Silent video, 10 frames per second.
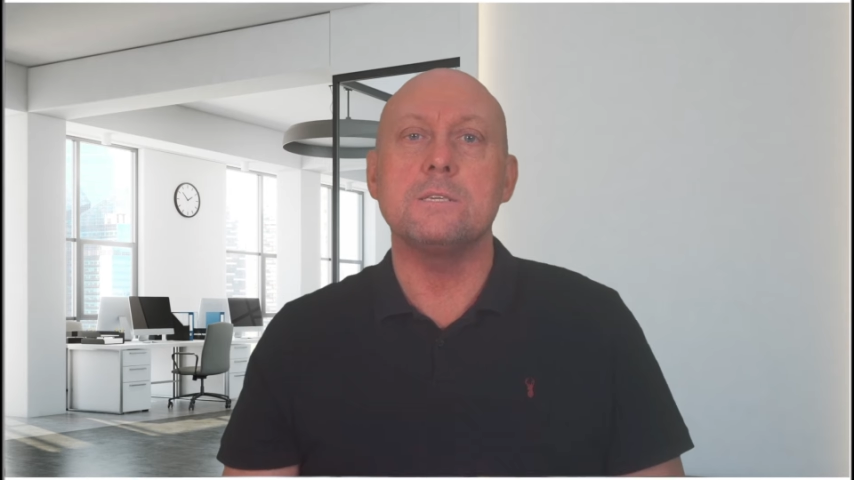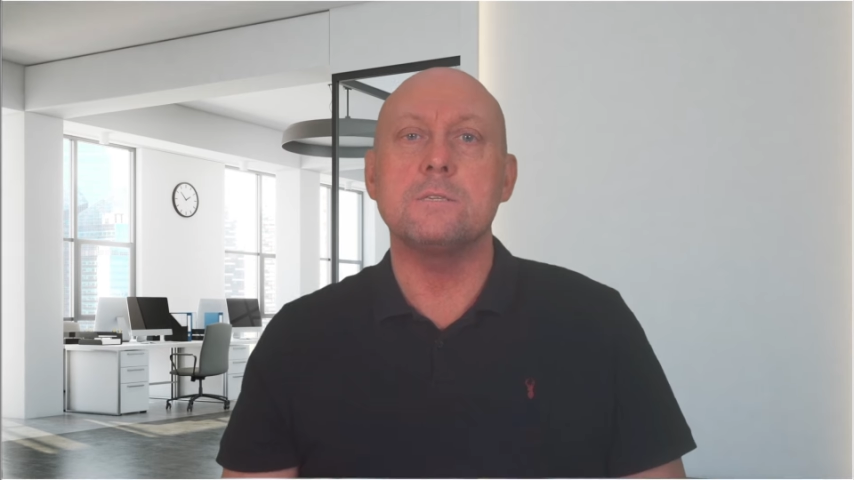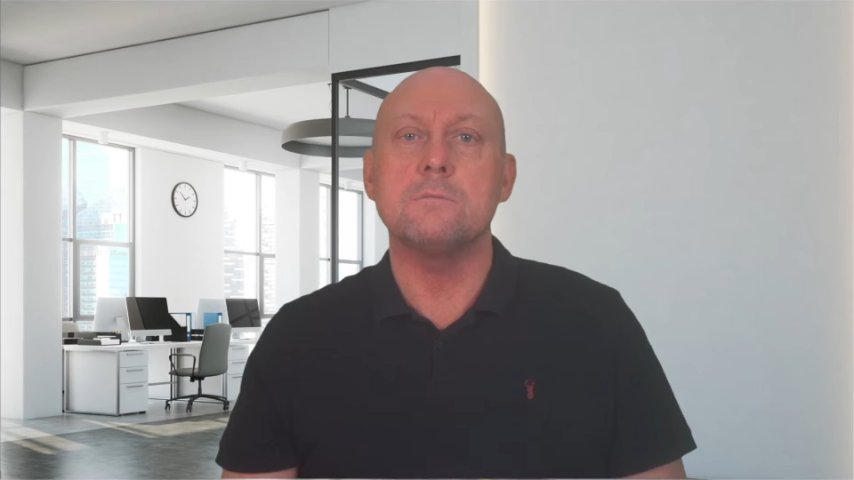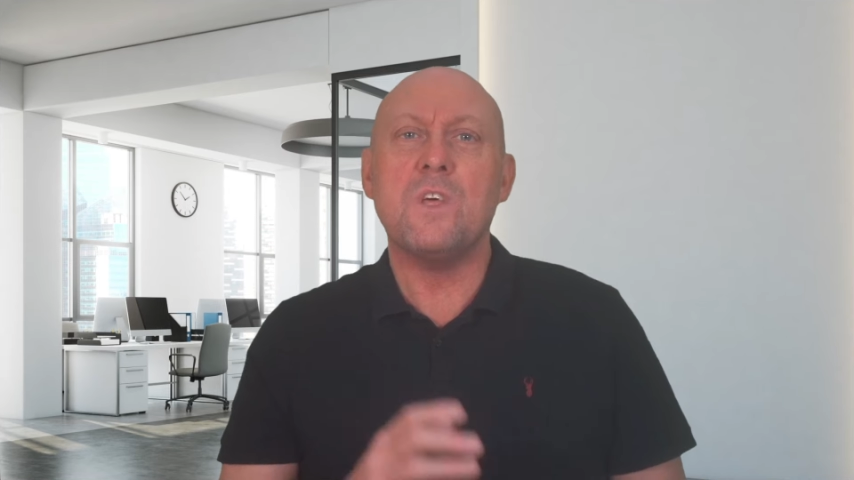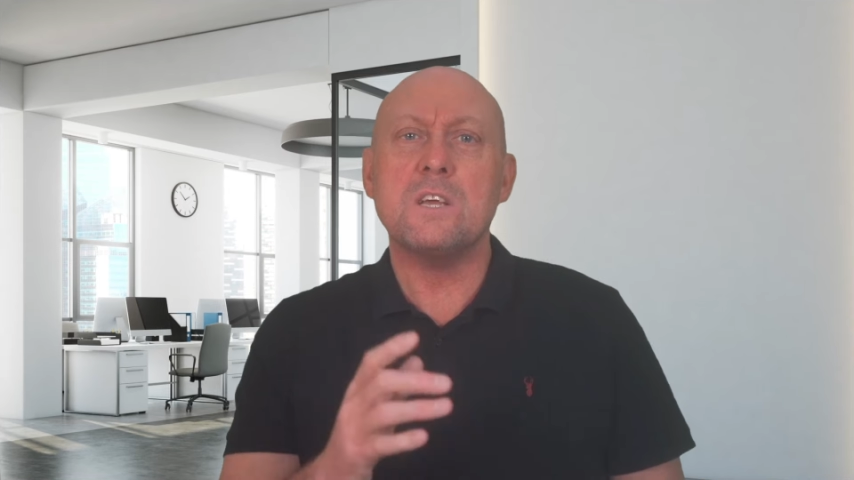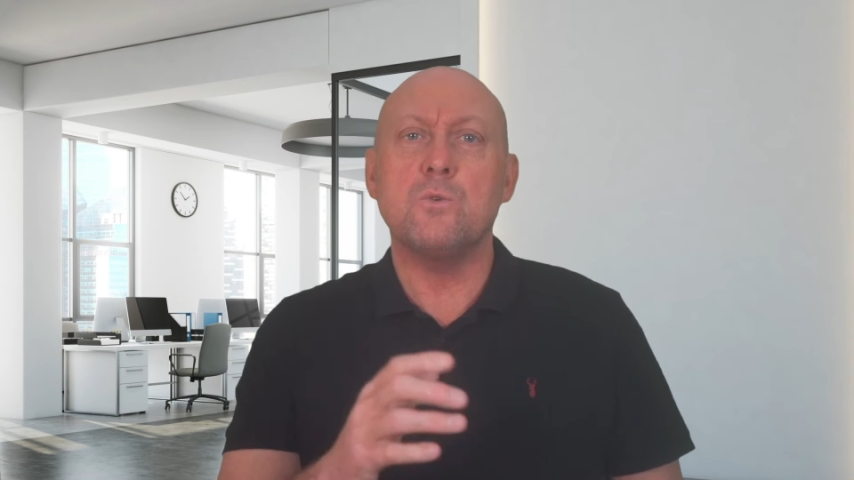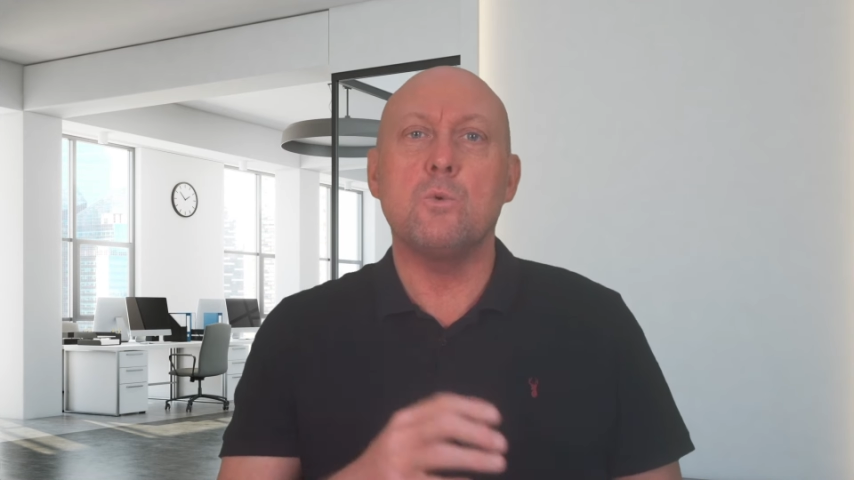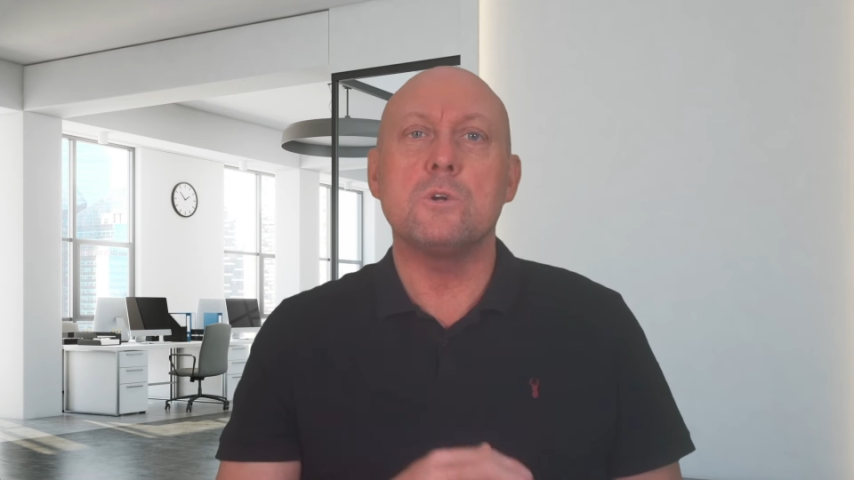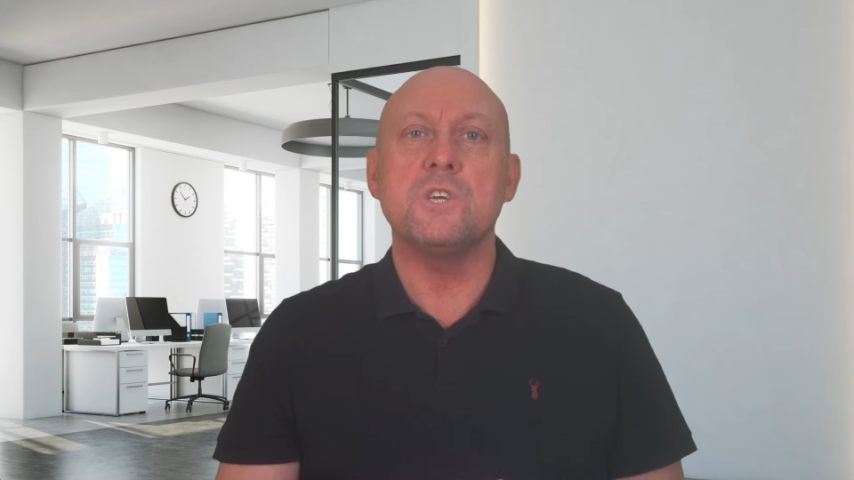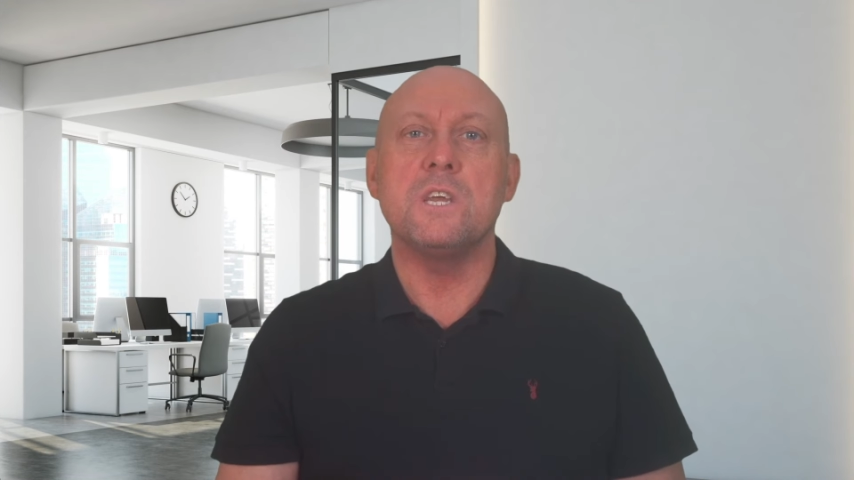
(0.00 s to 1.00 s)
this. Thanks
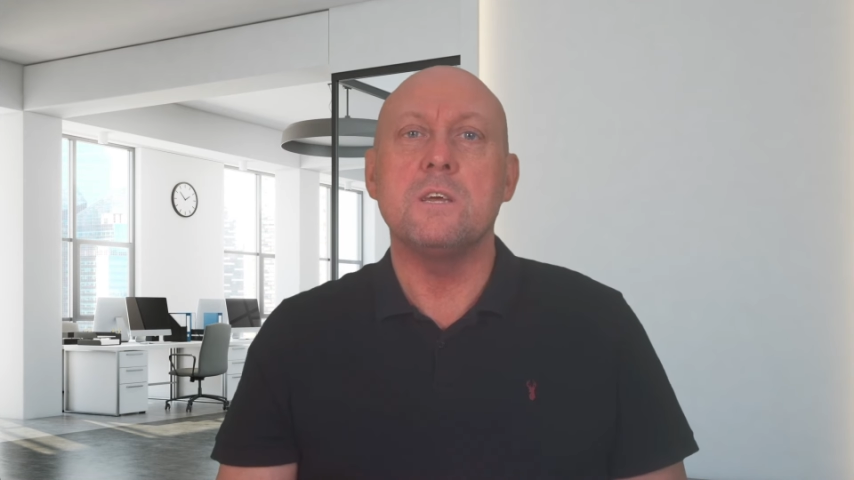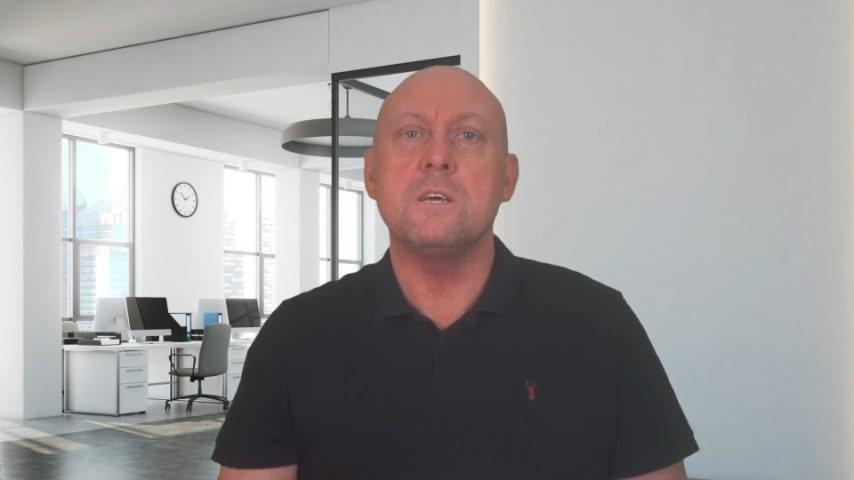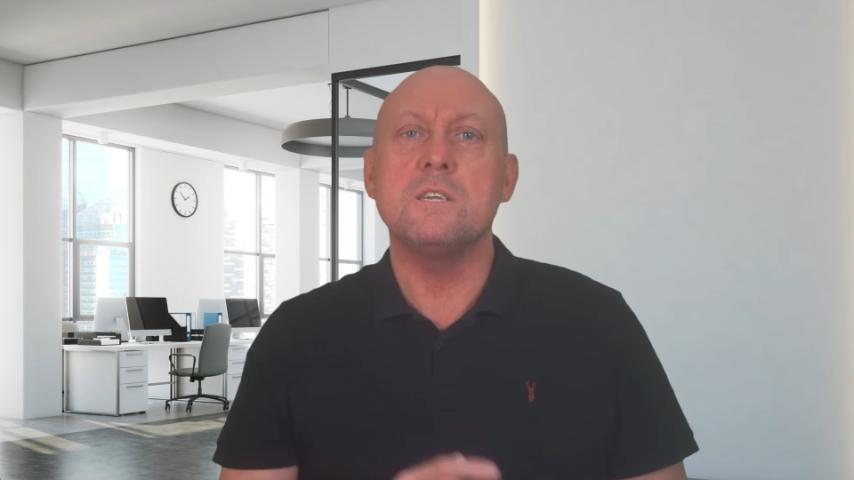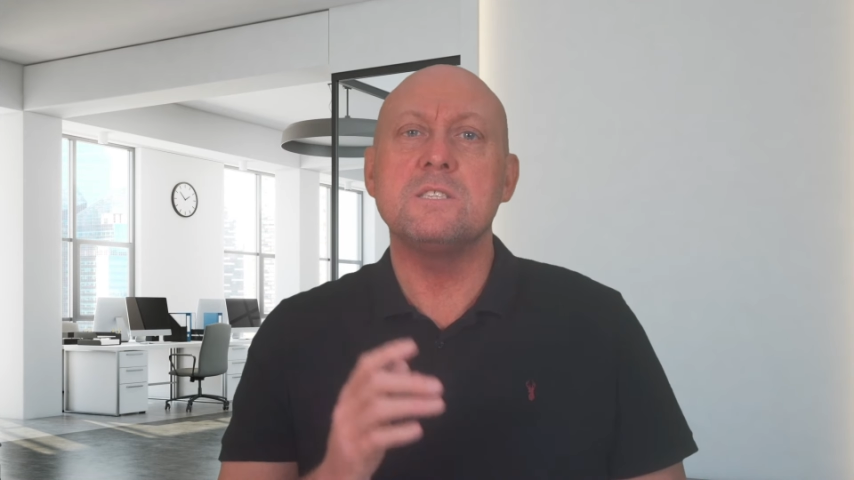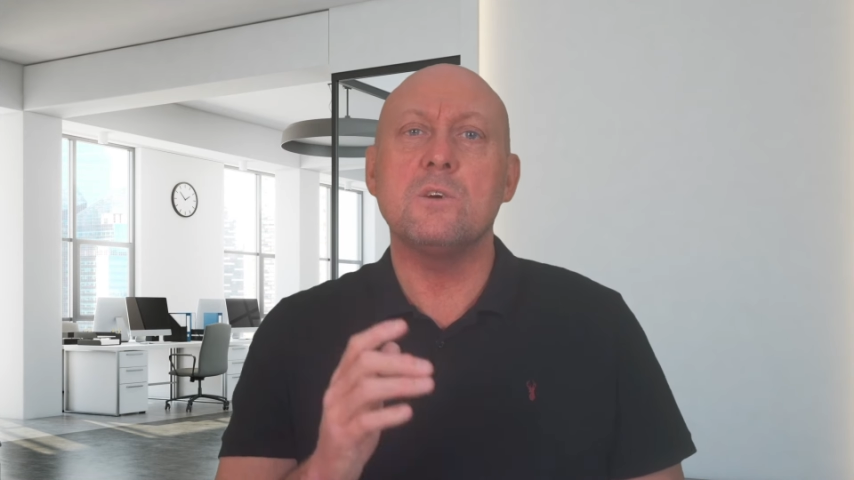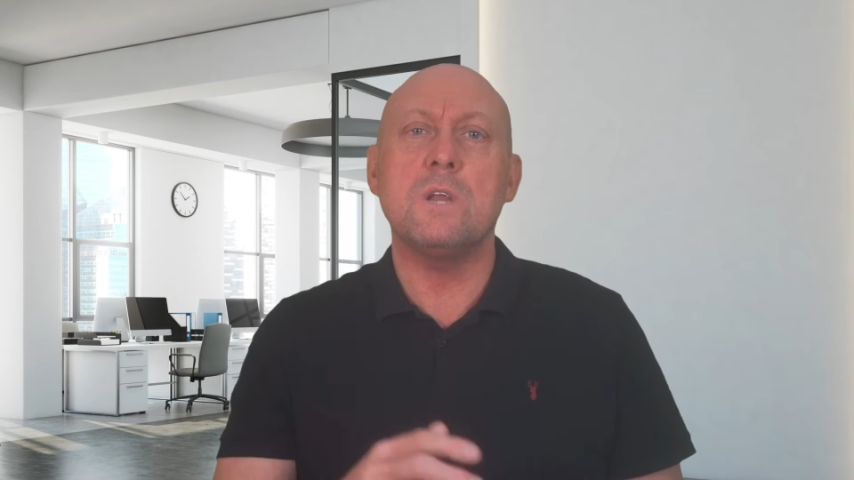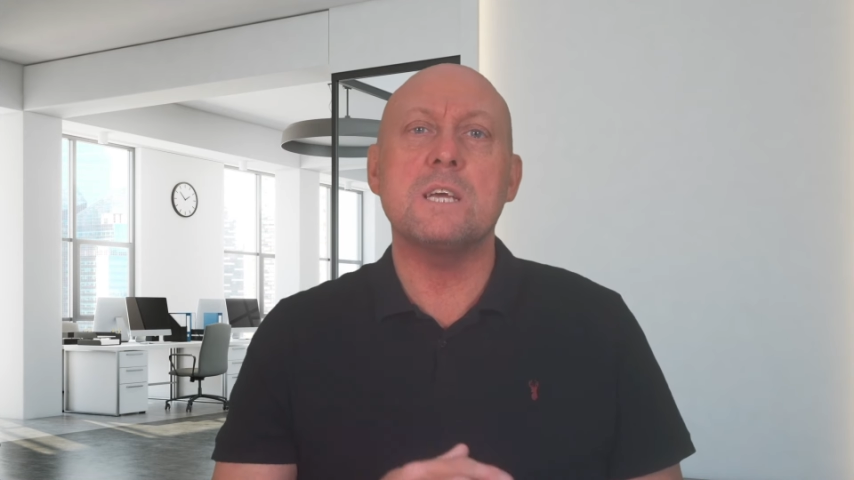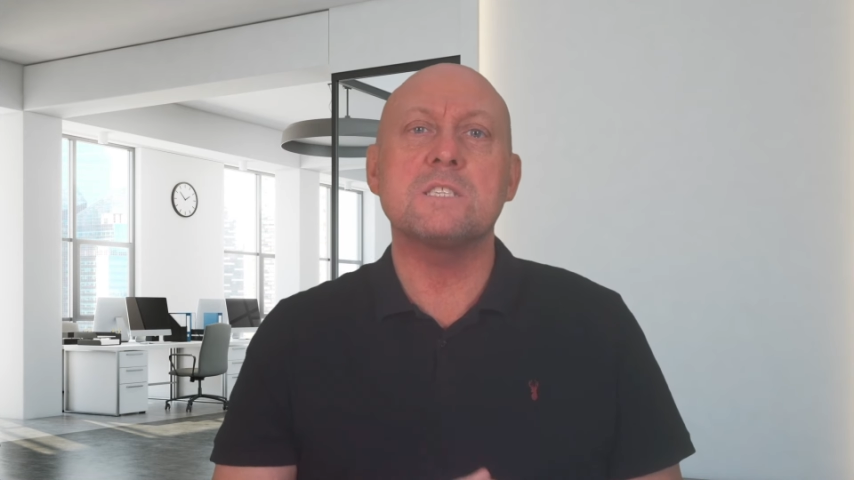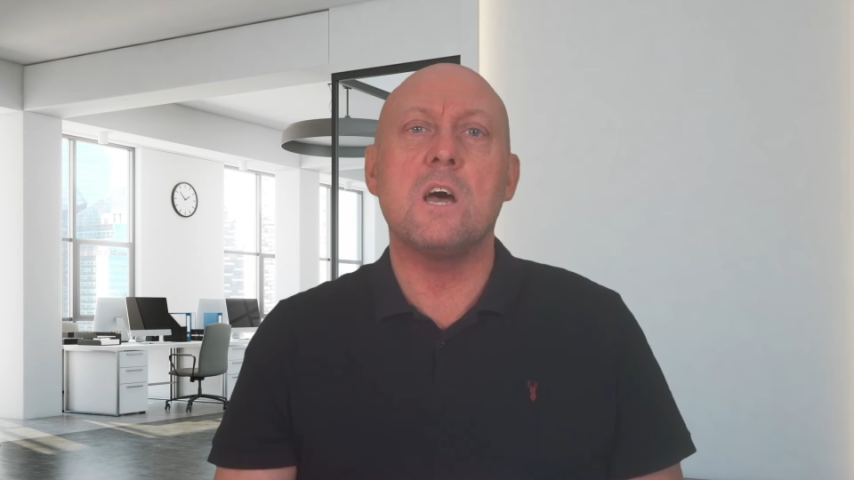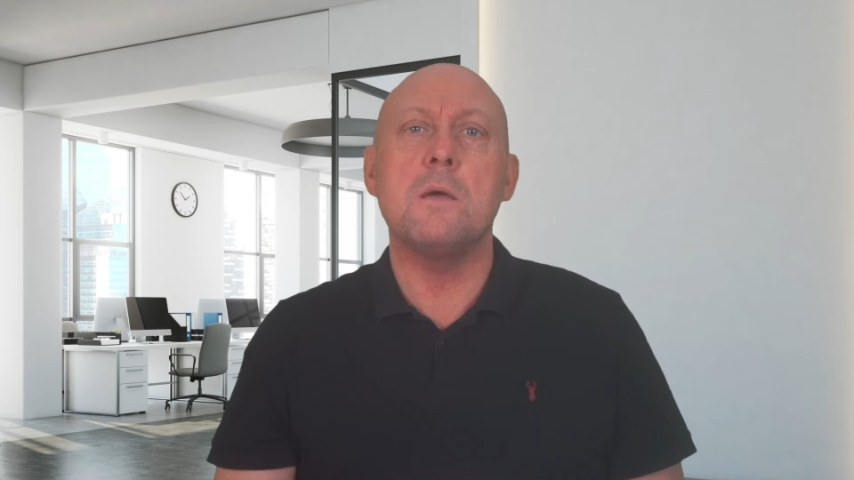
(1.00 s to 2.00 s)
for watching and until
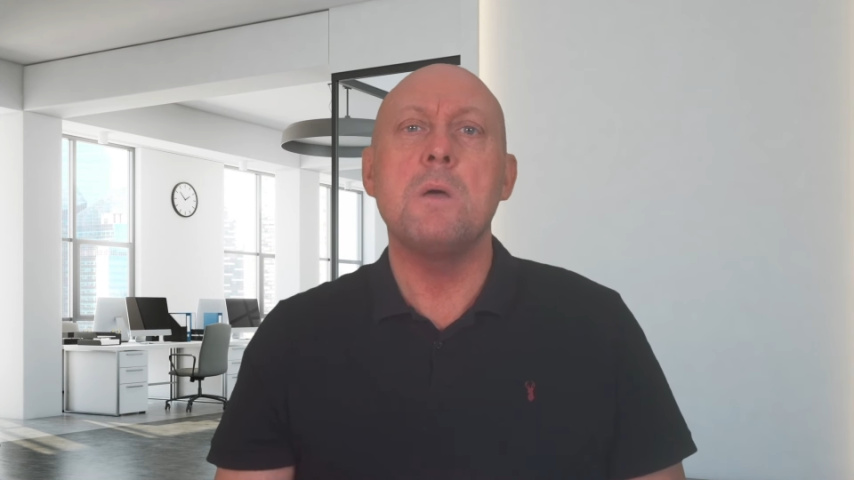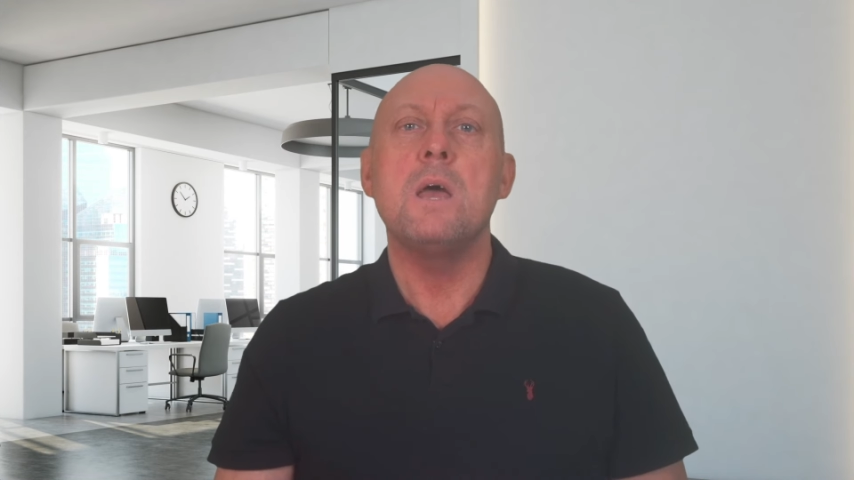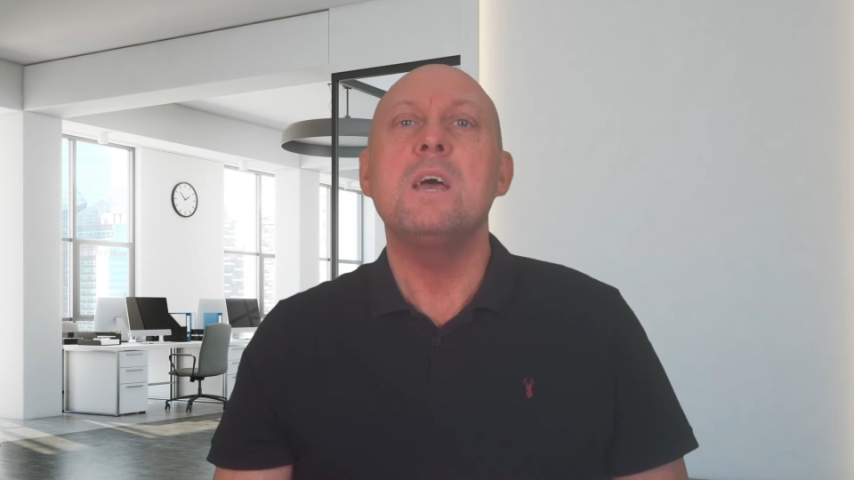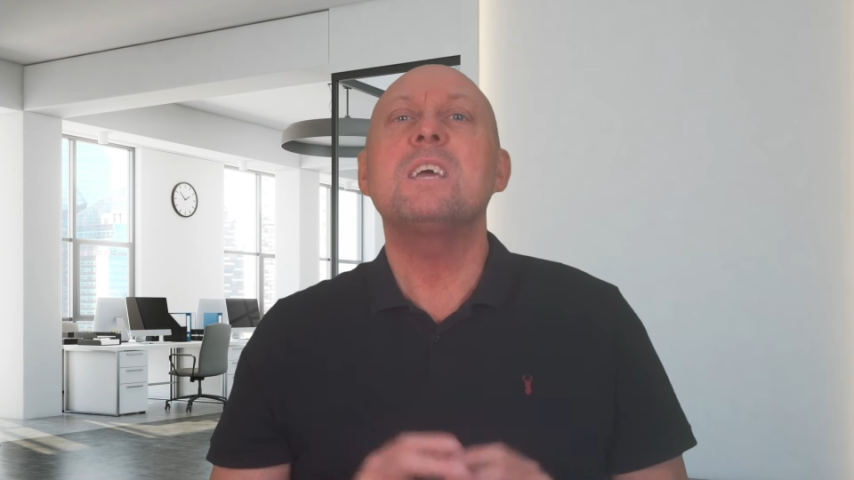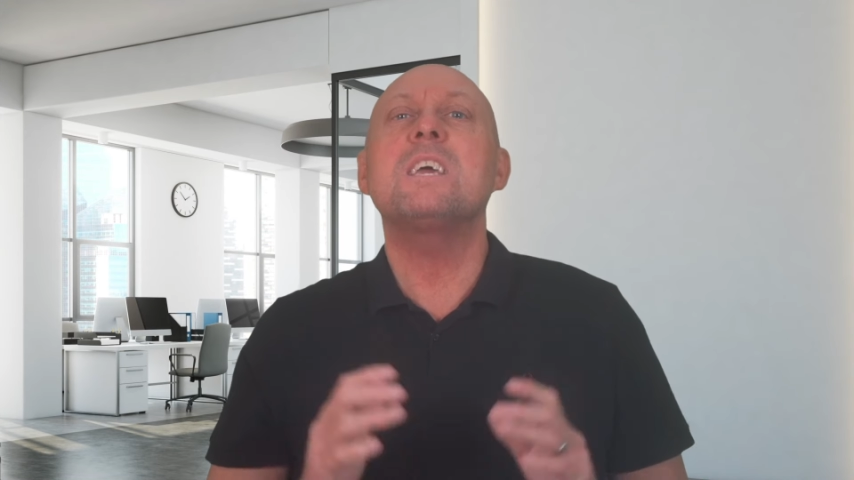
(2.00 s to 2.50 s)
next time,